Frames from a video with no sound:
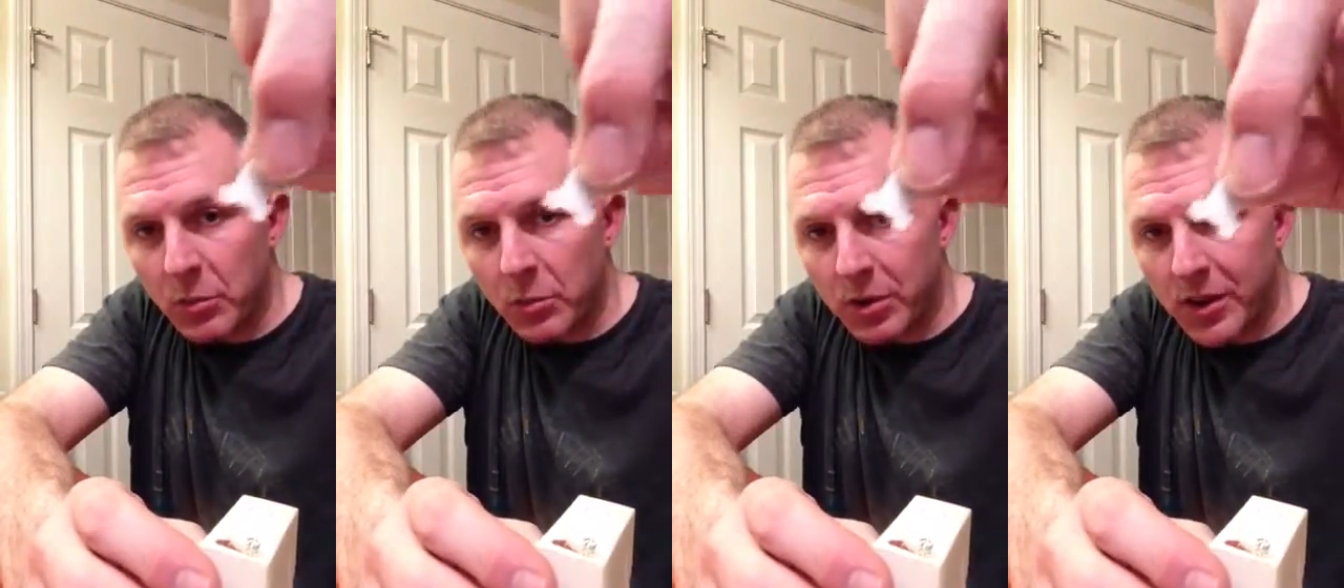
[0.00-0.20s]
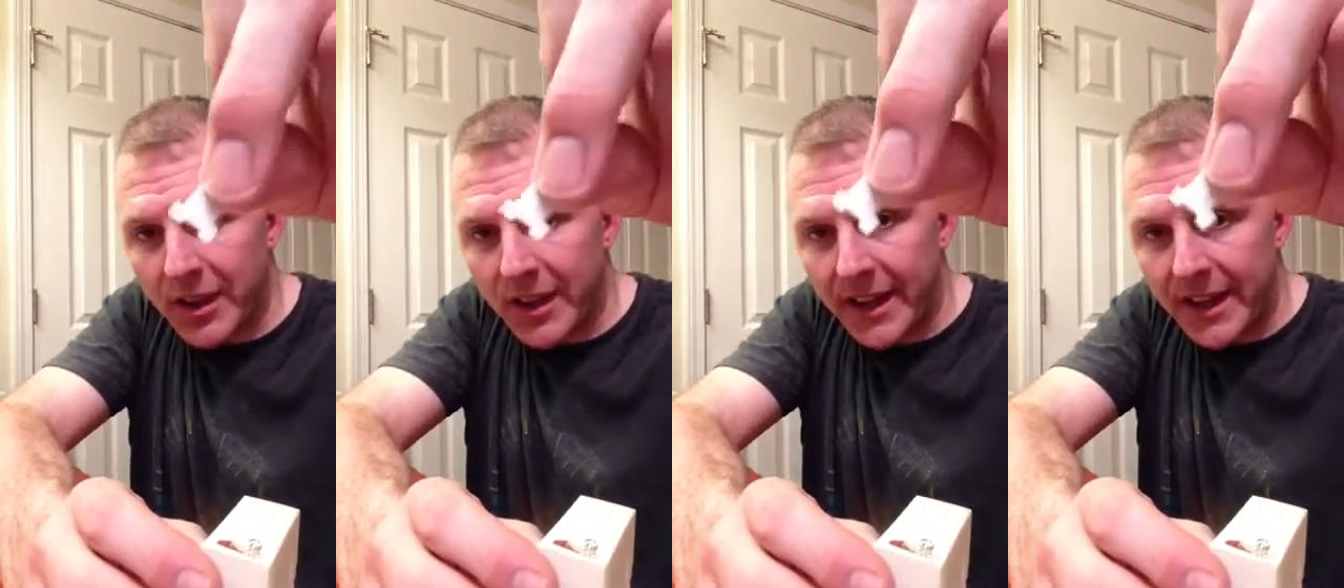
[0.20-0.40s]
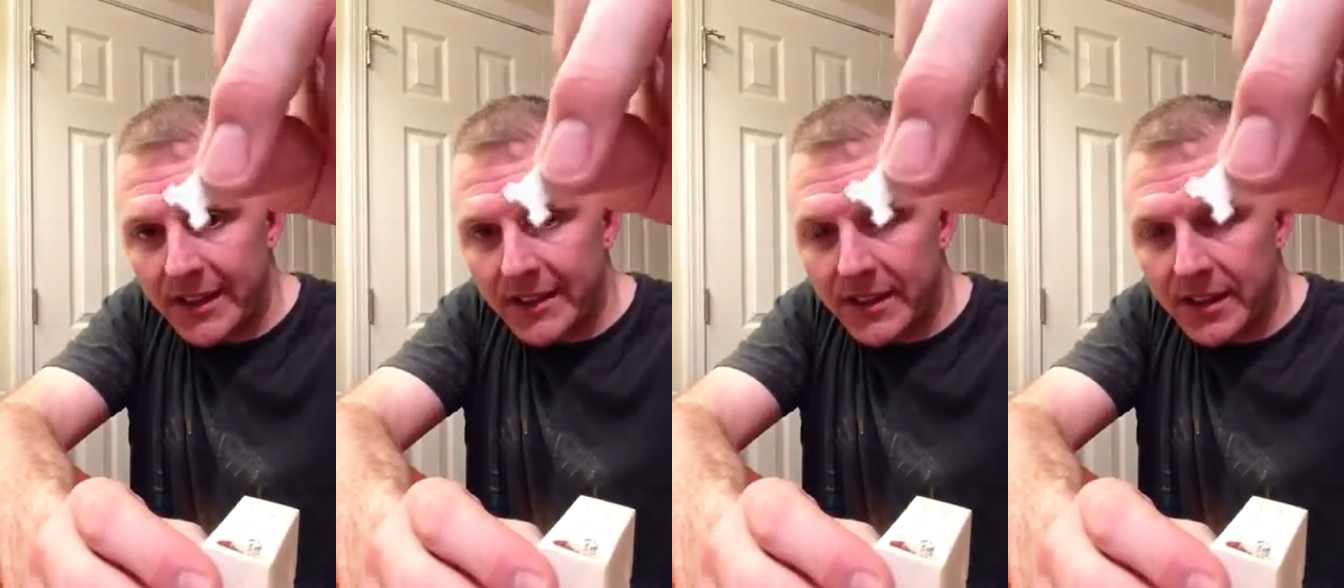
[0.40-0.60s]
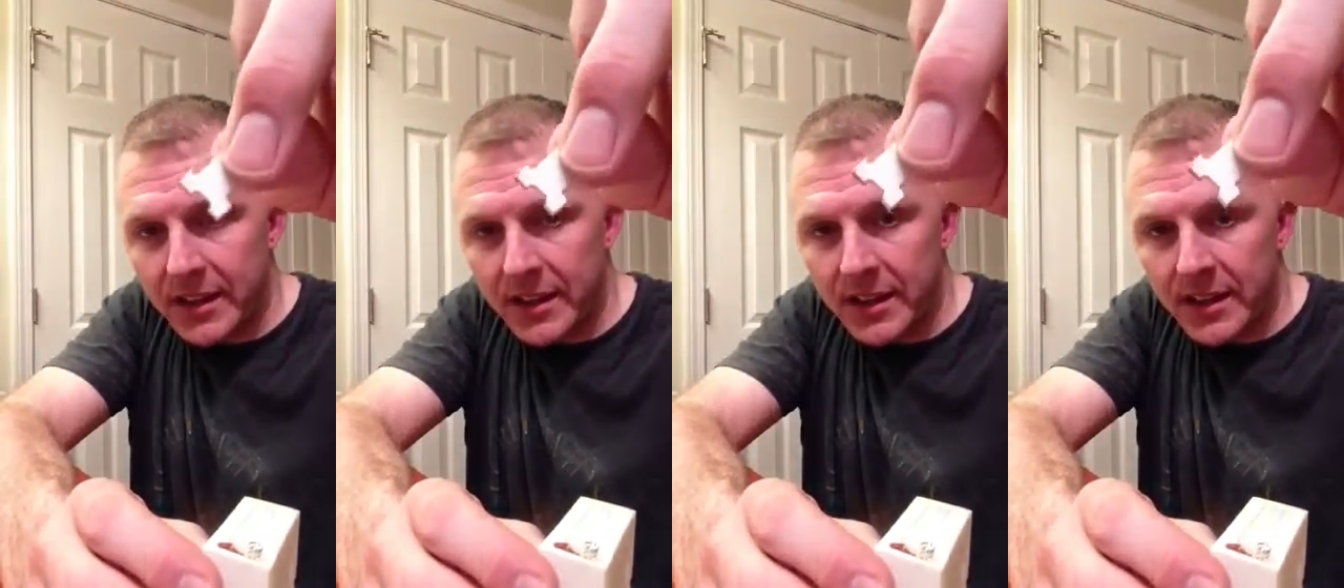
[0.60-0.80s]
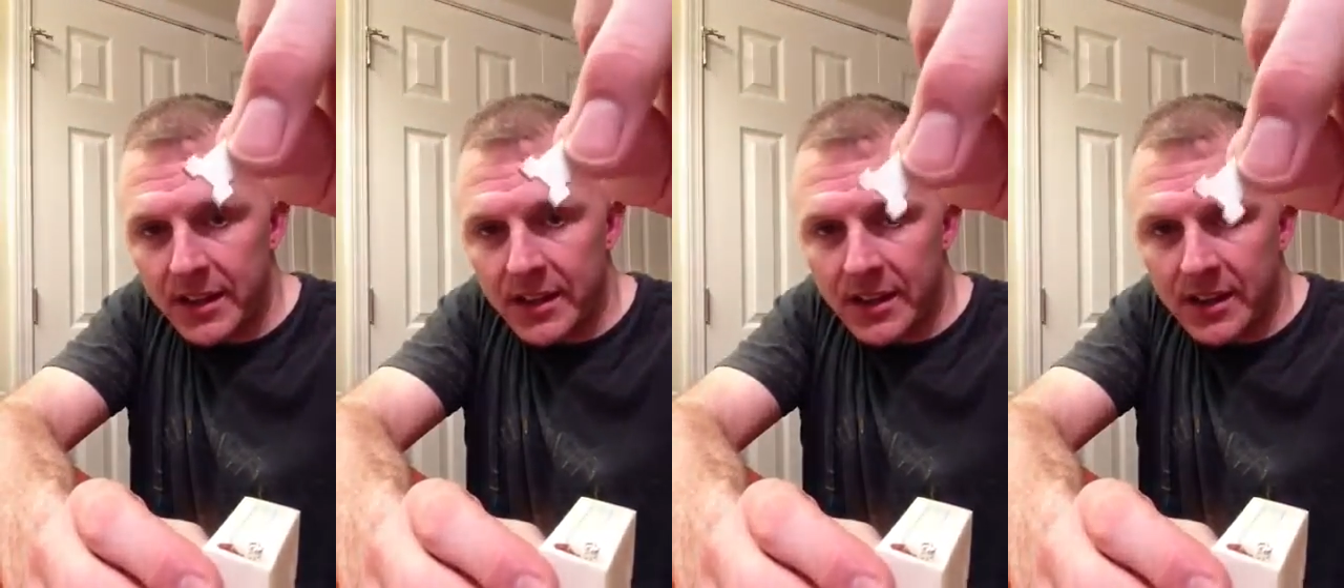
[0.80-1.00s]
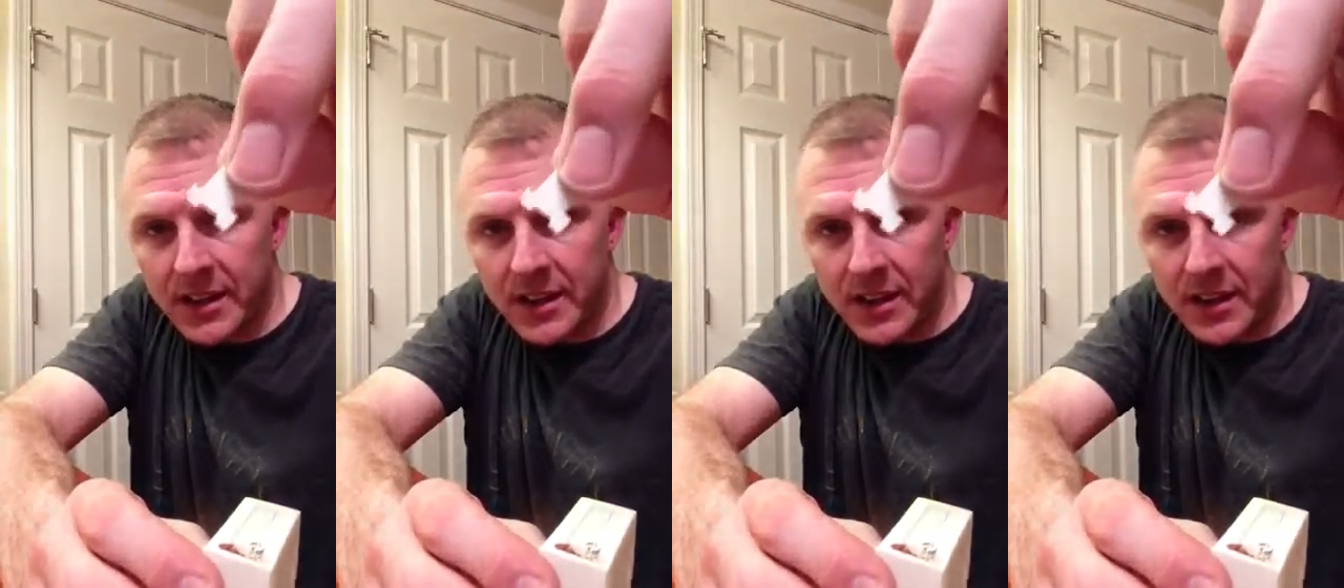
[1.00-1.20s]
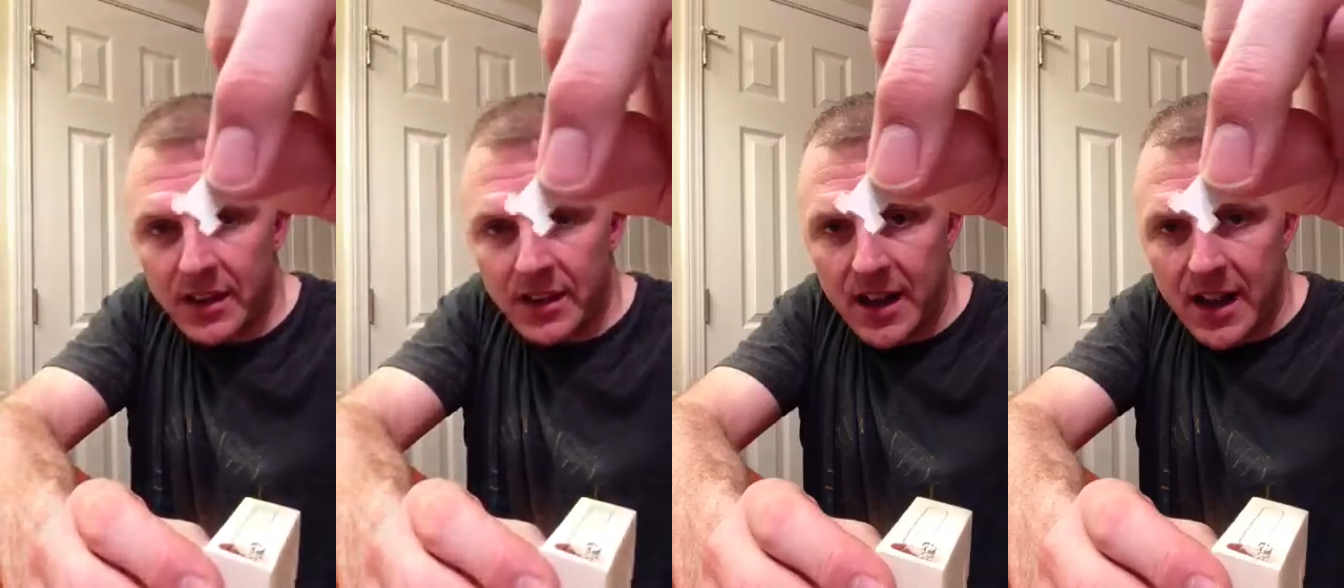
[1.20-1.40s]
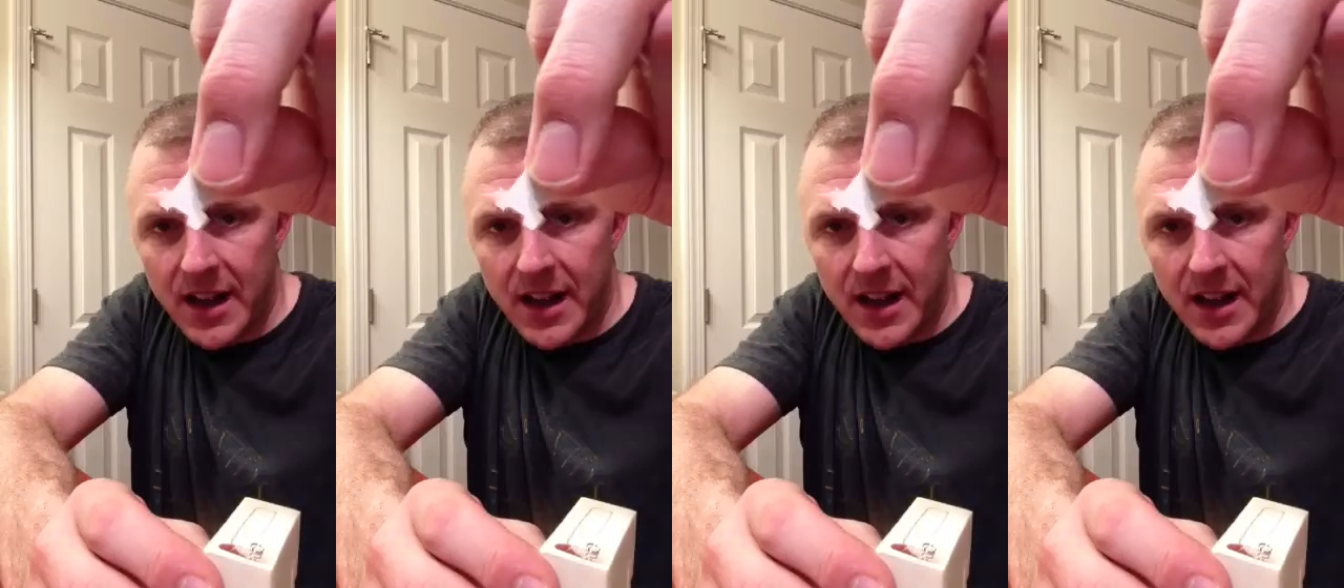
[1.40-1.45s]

plate, it